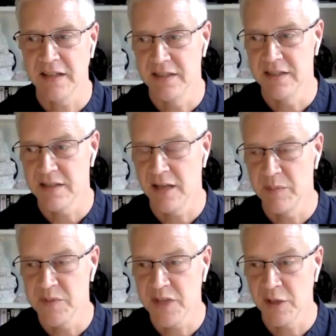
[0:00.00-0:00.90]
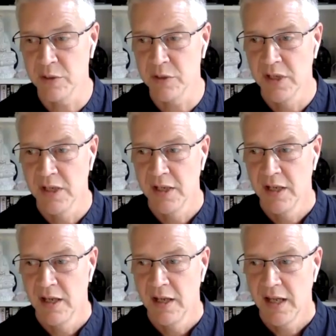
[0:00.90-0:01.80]
And so
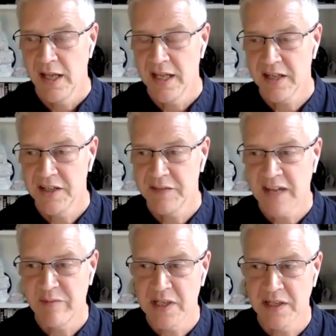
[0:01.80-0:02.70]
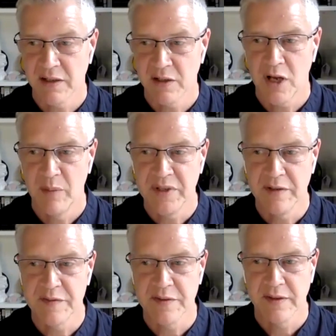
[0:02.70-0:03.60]
it kind of gave me quite a bit
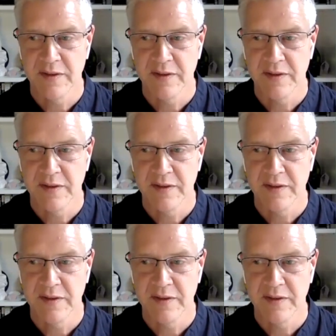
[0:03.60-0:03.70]
of